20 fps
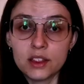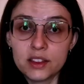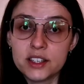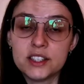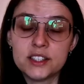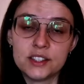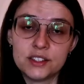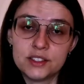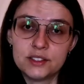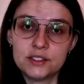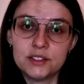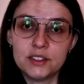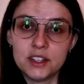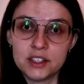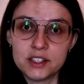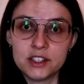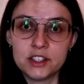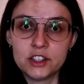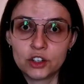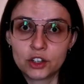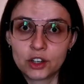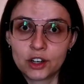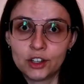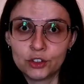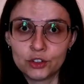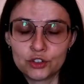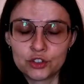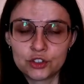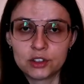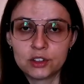This is their
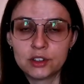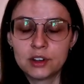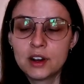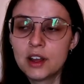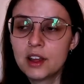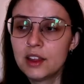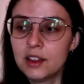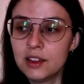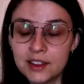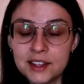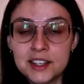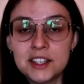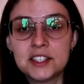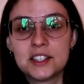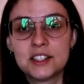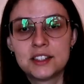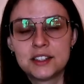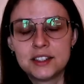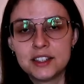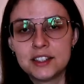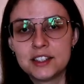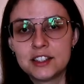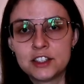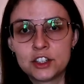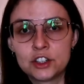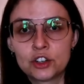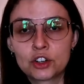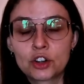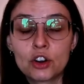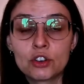culture. This is
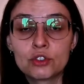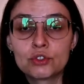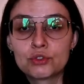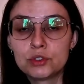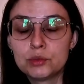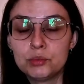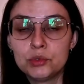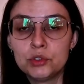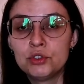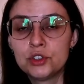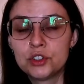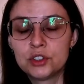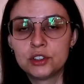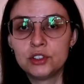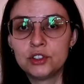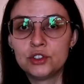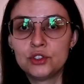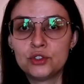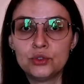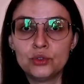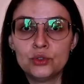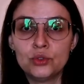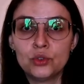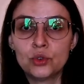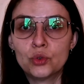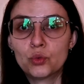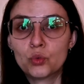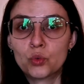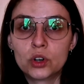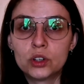their contribution to
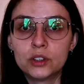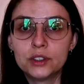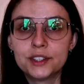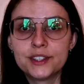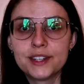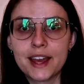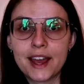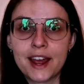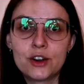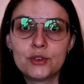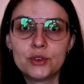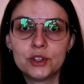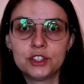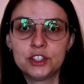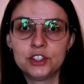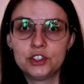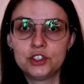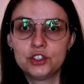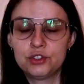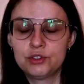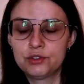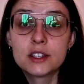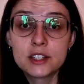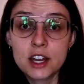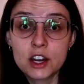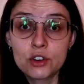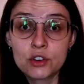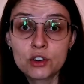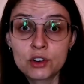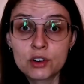world heritage.
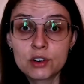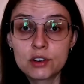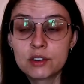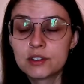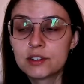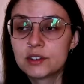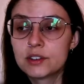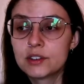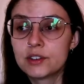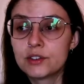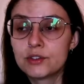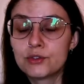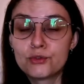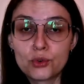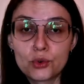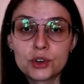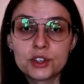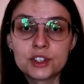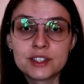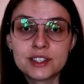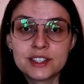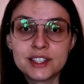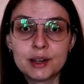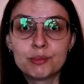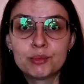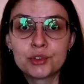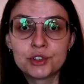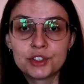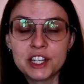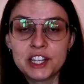Terror, forced
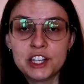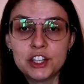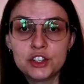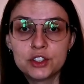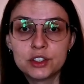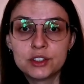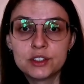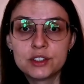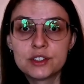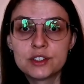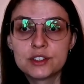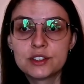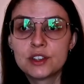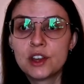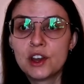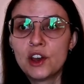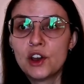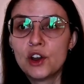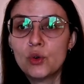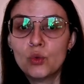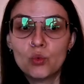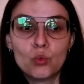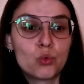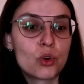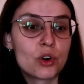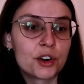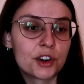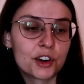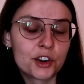deportations, war